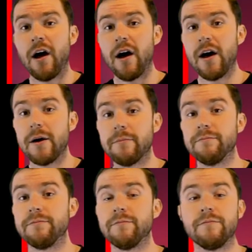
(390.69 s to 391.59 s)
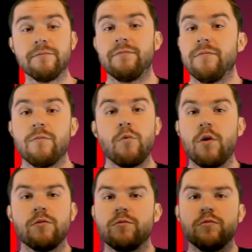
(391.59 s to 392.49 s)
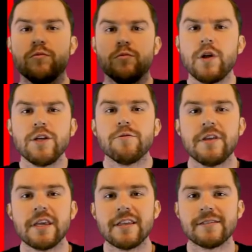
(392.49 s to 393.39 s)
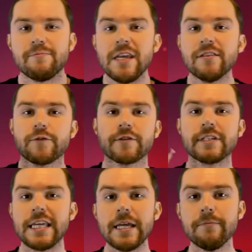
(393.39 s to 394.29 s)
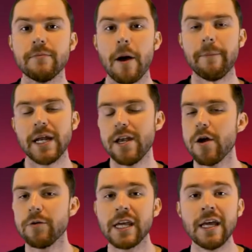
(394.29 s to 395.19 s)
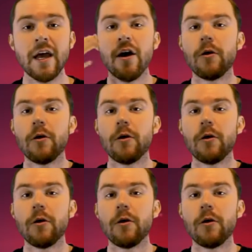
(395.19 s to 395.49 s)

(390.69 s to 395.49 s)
What do you think this means for Team Benoni?